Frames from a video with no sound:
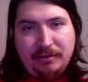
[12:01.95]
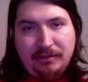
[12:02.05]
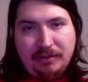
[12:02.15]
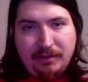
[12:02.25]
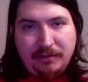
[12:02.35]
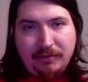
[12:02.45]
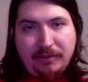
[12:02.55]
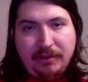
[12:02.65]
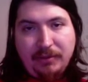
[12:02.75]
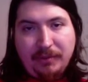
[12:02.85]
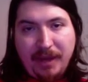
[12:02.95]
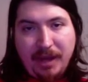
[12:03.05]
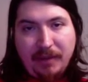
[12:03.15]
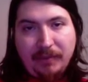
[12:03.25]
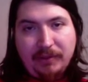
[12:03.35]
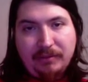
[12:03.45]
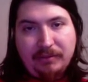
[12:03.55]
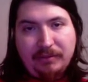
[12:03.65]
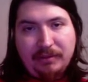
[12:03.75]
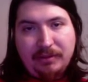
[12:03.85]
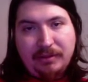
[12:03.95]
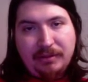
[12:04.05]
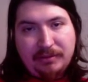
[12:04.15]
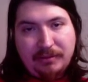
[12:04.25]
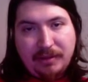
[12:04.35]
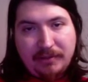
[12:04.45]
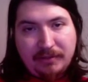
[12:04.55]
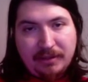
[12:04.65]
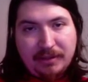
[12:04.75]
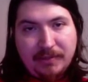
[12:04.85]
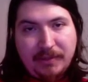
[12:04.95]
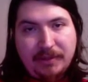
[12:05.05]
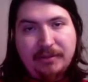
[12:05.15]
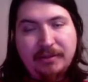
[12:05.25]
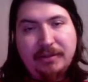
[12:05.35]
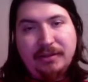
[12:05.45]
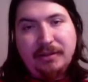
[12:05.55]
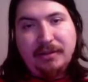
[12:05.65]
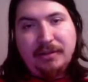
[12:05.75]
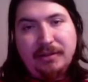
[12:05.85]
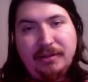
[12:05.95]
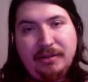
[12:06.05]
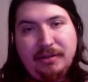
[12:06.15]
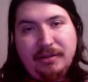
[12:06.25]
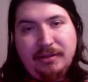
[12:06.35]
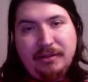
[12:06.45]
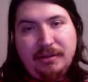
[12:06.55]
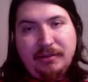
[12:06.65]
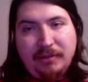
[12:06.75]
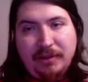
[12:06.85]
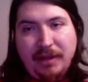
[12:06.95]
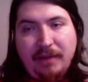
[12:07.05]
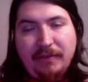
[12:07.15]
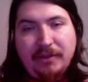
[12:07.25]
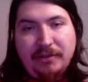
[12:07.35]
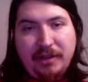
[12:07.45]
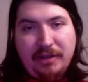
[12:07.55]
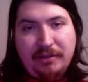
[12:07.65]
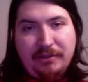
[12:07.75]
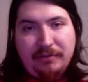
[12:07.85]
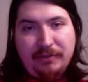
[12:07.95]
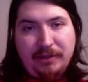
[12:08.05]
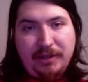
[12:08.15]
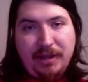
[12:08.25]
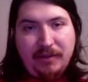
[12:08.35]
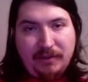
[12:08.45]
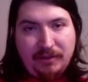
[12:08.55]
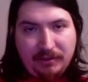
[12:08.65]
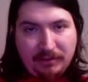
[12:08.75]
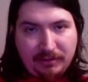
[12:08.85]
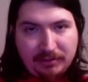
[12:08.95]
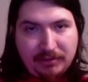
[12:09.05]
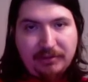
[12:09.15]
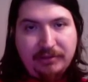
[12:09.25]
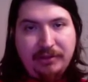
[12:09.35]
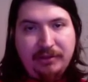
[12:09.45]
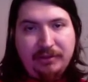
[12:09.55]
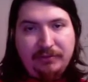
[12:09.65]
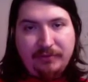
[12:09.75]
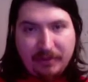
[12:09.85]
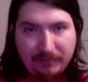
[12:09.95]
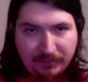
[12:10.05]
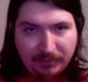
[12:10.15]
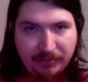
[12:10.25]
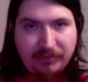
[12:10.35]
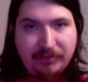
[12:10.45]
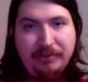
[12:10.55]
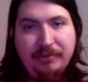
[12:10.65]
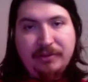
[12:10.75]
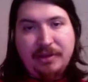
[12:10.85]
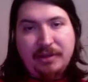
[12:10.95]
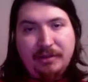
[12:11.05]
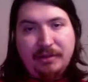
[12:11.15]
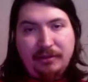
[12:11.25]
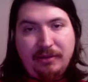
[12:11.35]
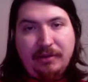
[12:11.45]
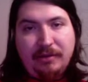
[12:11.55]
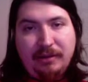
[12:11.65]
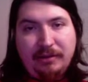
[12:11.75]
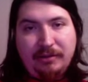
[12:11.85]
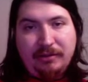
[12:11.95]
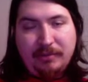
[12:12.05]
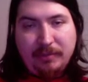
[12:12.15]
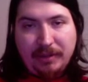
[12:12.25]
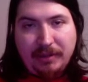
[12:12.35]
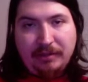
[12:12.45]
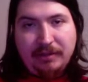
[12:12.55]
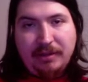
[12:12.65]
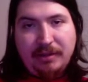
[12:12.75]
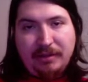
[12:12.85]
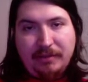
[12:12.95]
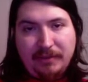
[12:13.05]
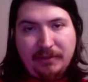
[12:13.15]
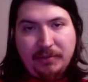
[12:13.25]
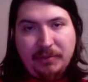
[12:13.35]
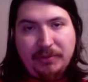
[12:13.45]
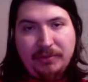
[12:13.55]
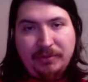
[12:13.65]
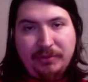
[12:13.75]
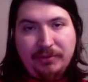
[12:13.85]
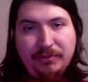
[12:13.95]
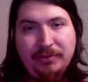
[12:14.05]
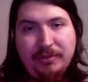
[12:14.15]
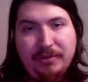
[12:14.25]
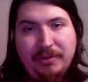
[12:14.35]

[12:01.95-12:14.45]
therefore they will be happy, so have their needs met, and really have the education, really have the technology, the infrastructure there, here, applied, available to use,